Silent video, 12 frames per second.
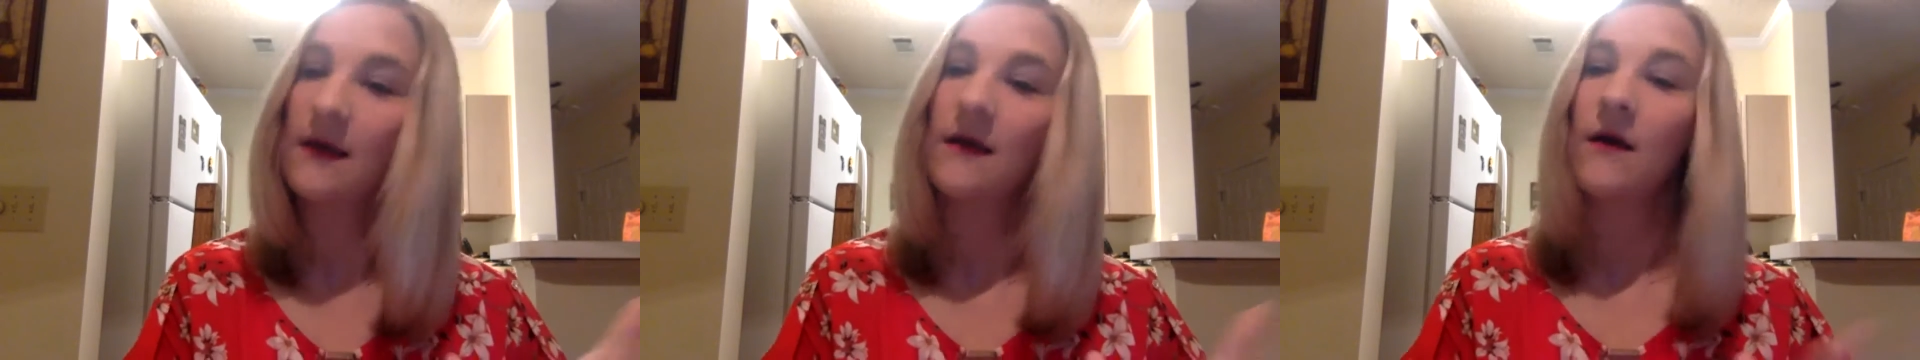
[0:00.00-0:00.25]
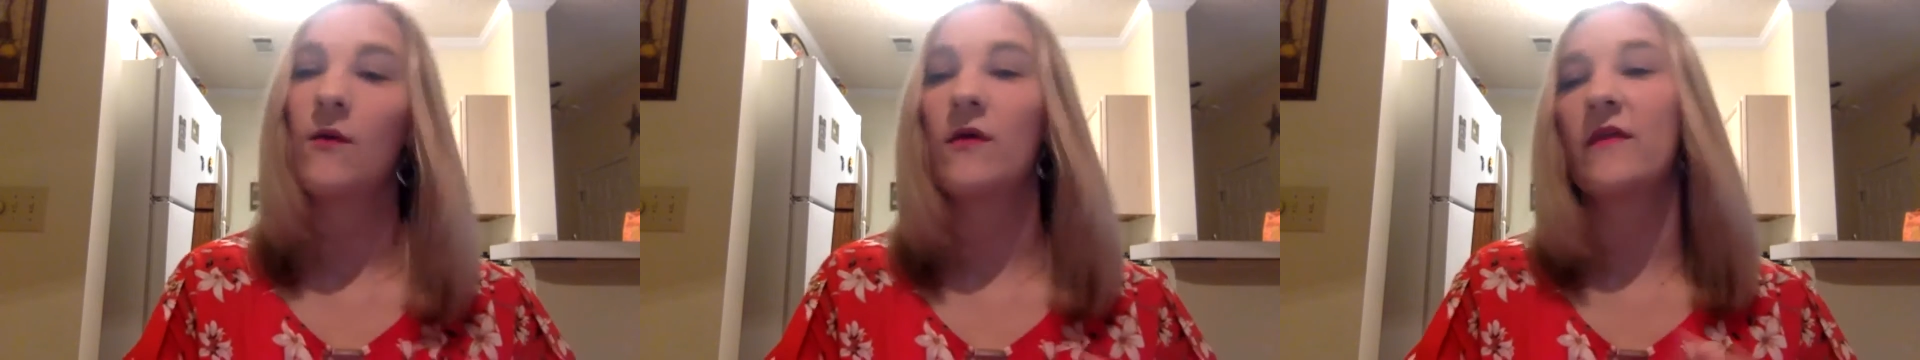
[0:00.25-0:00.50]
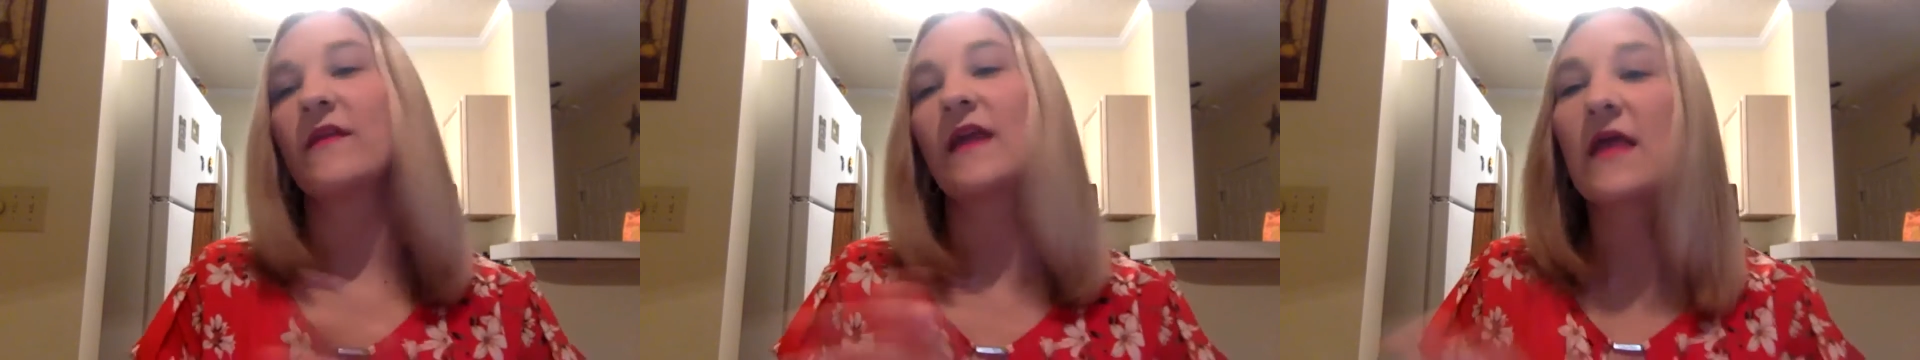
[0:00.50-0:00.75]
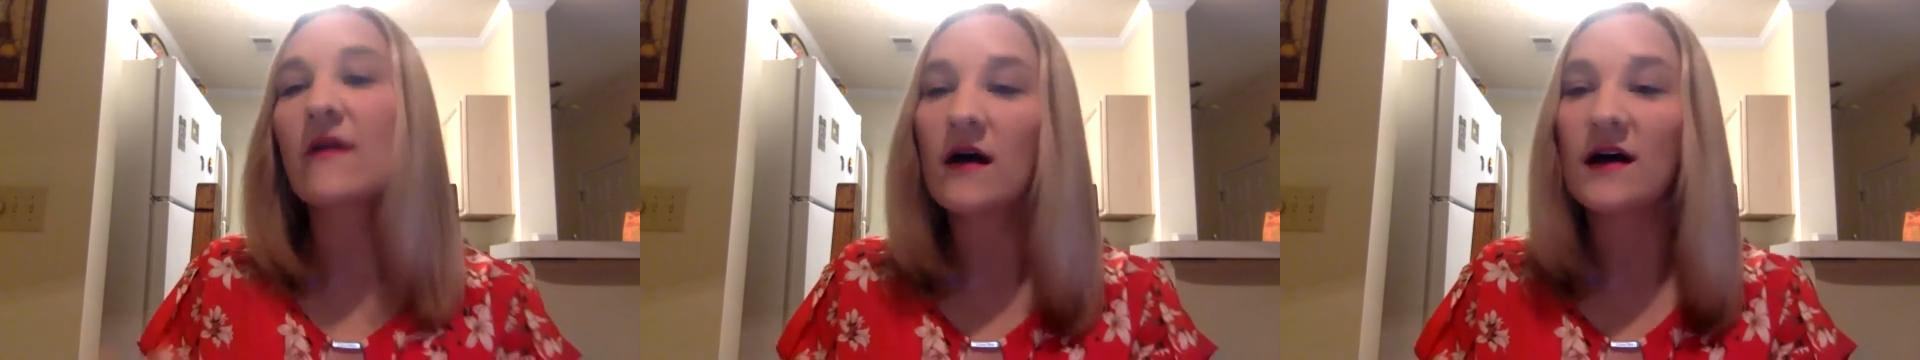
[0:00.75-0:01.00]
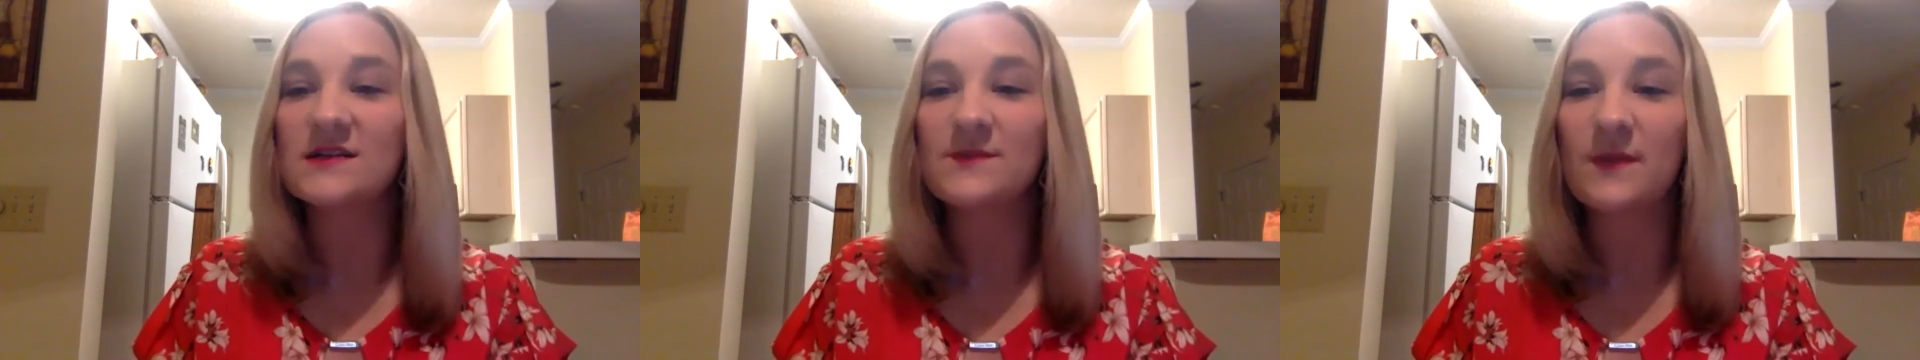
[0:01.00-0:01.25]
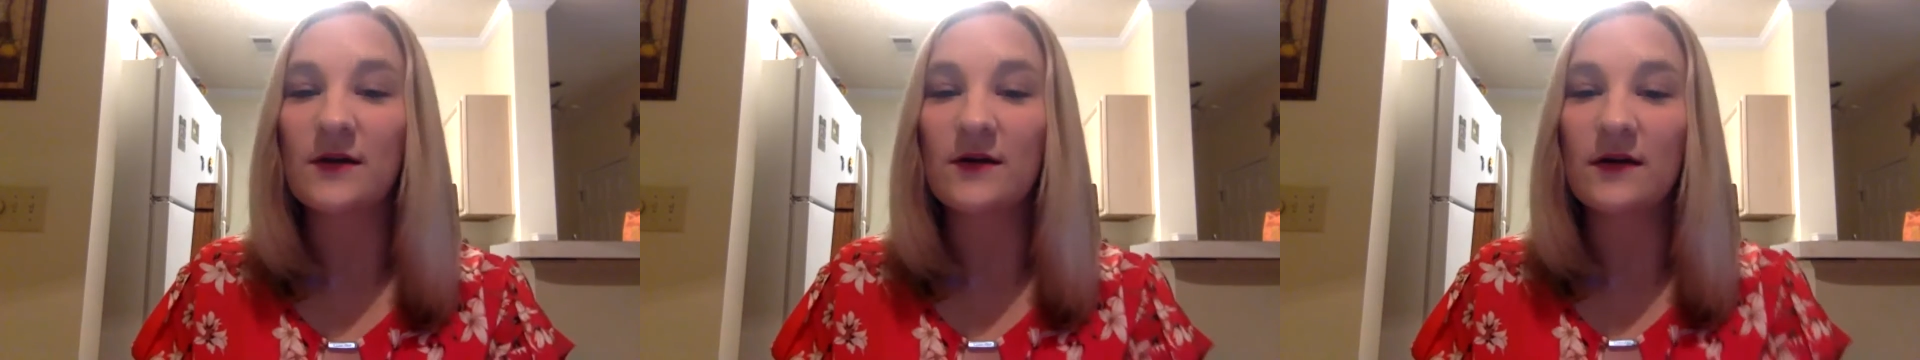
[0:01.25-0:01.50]
Mm-hmm. Well, then the other
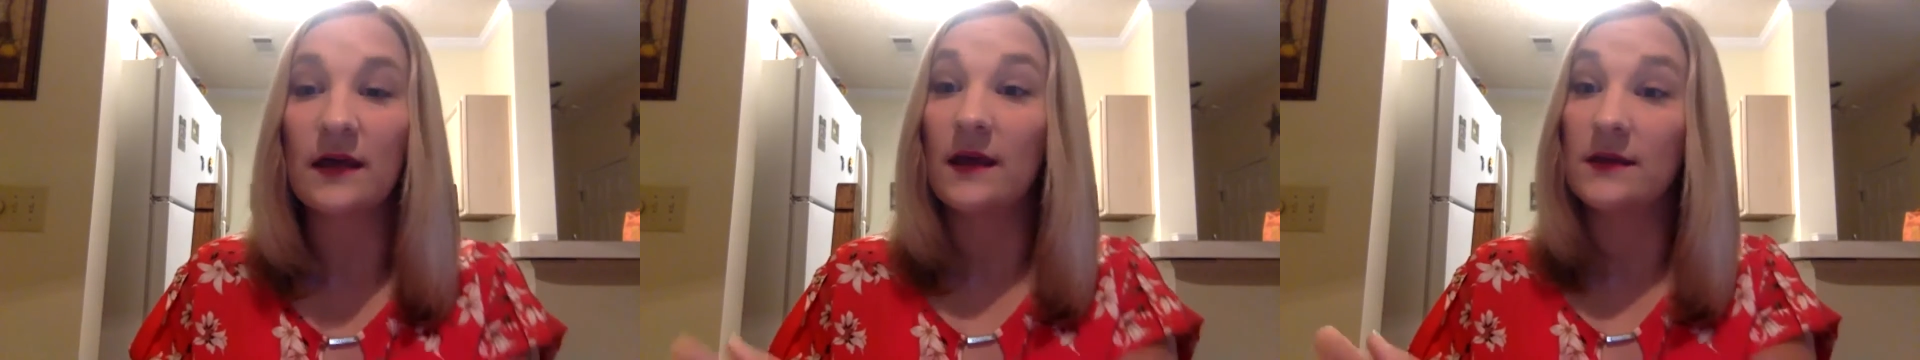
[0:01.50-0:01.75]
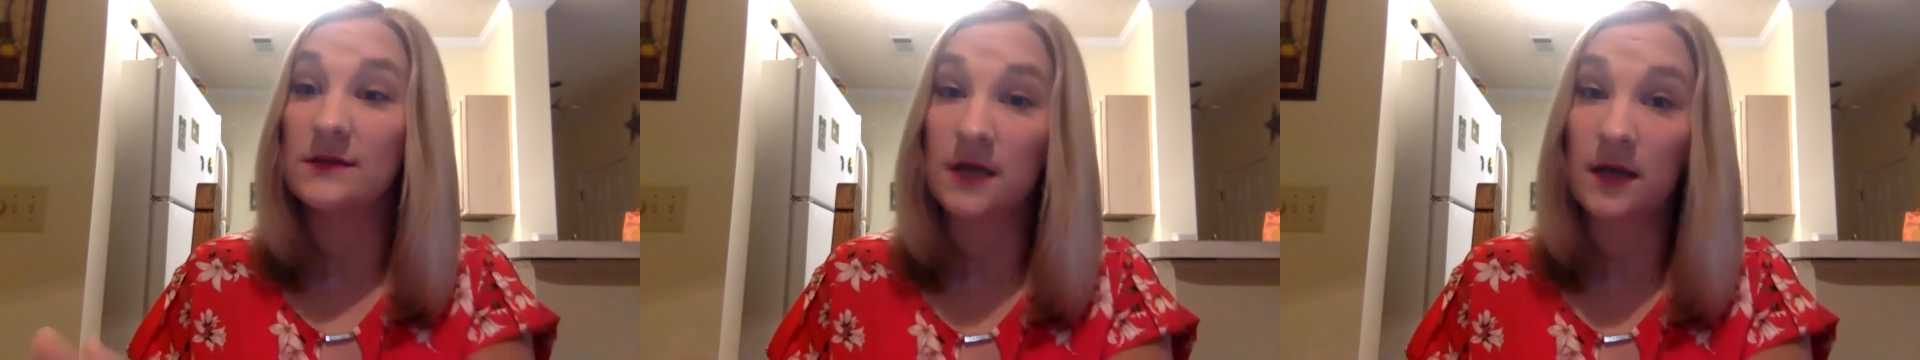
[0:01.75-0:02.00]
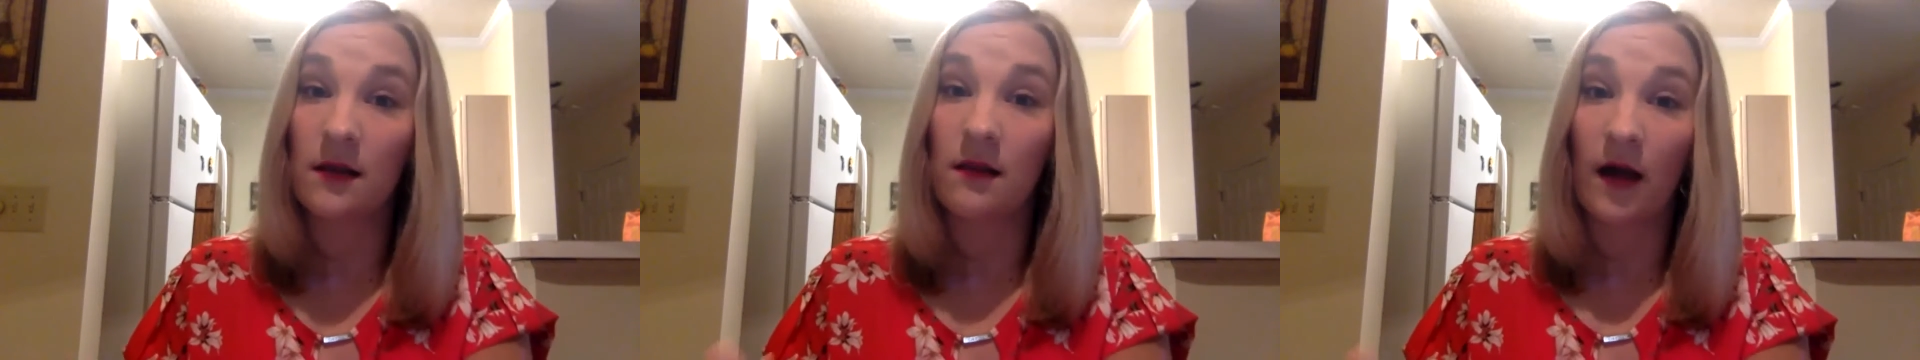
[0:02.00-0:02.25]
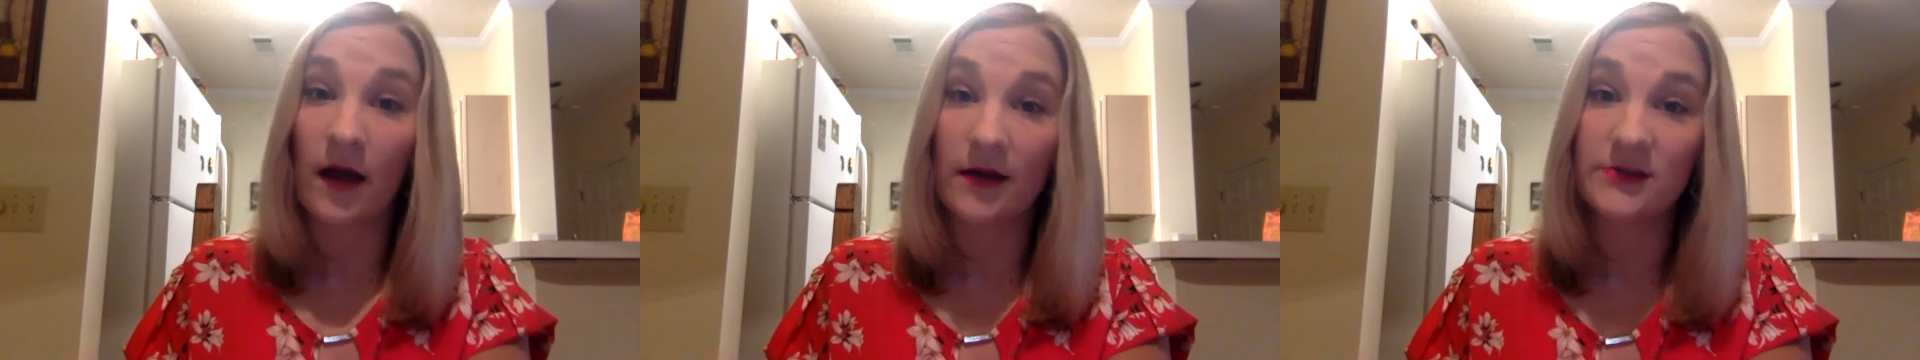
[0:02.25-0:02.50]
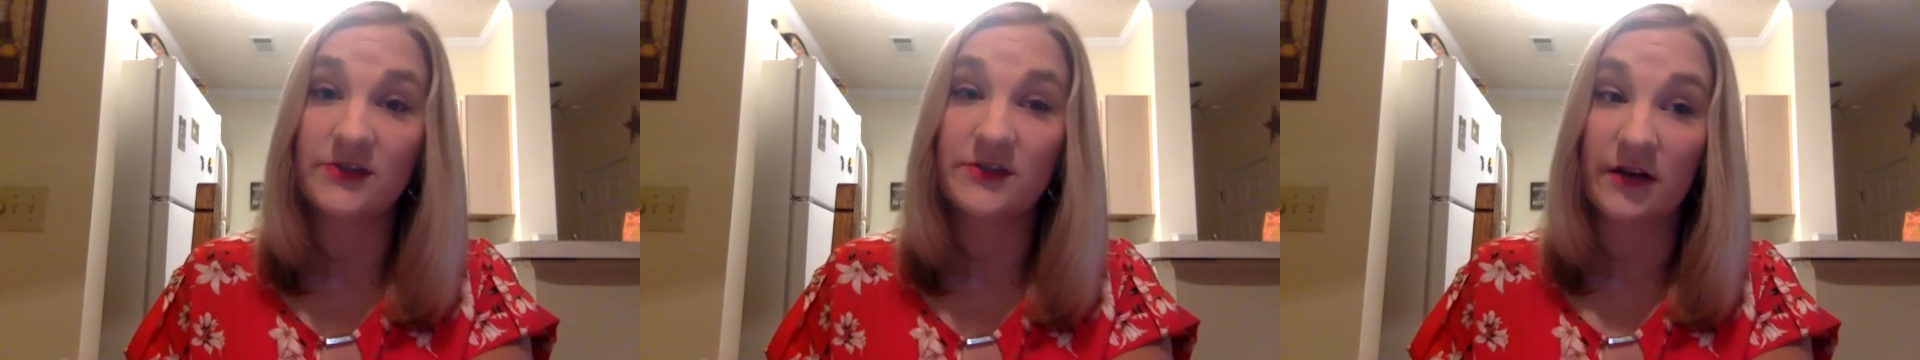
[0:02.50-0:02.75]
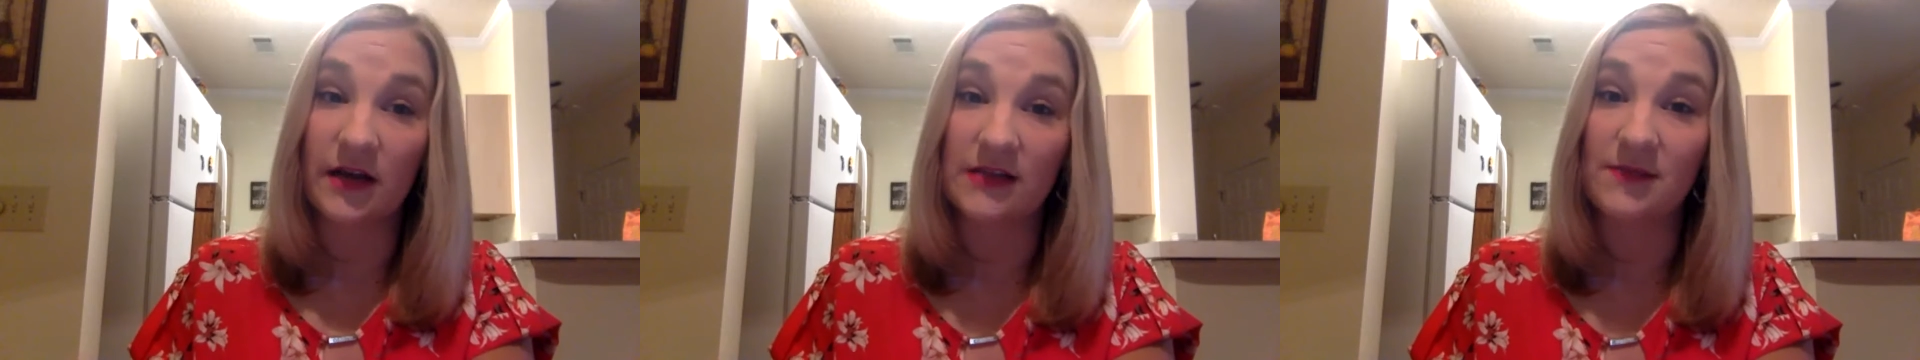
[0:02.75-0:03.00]
hospital, it took a lot of
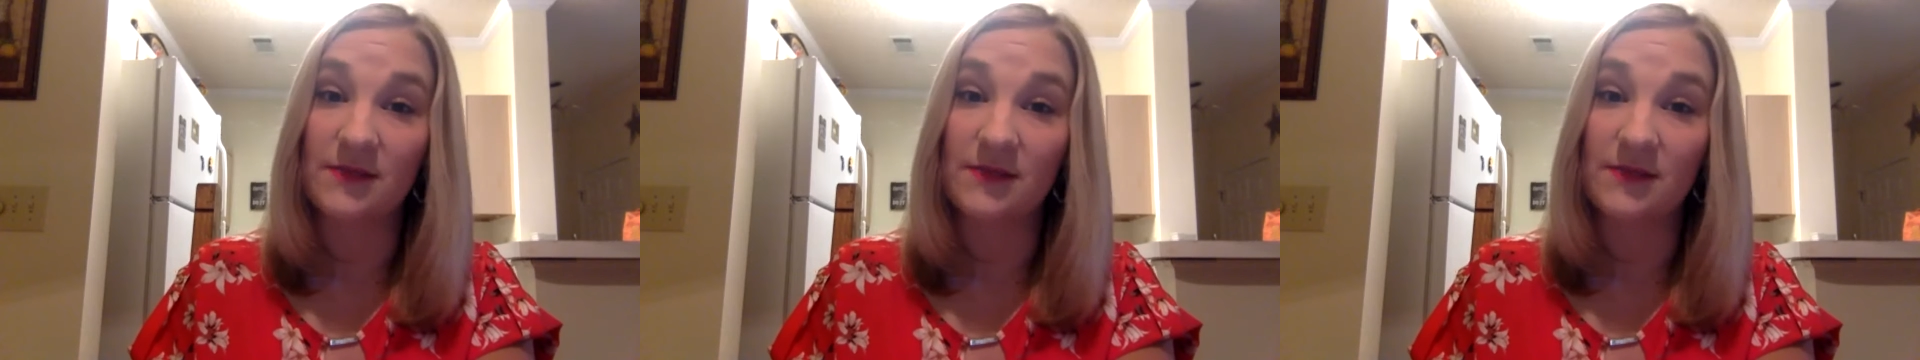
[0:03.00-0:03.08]
strings,